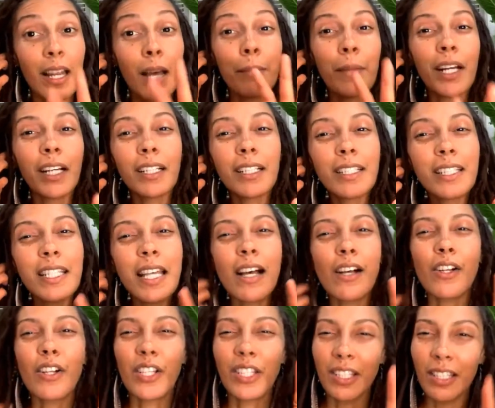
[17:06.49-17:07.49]
I'm not going to
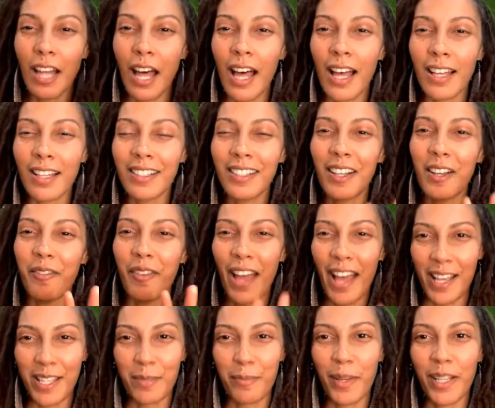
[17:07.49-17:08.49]
tell a lot of
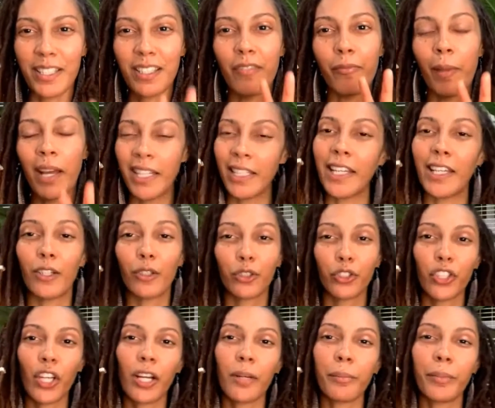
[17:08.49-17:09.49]
aspects of my natal
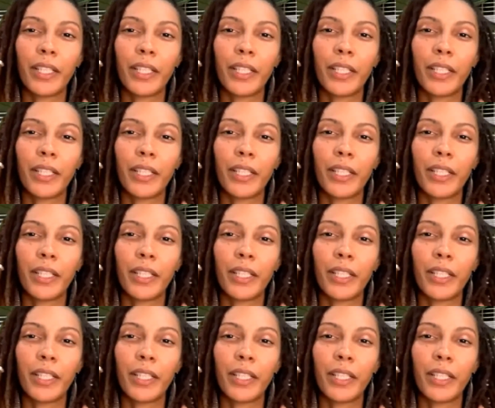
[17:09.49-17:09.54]
chart,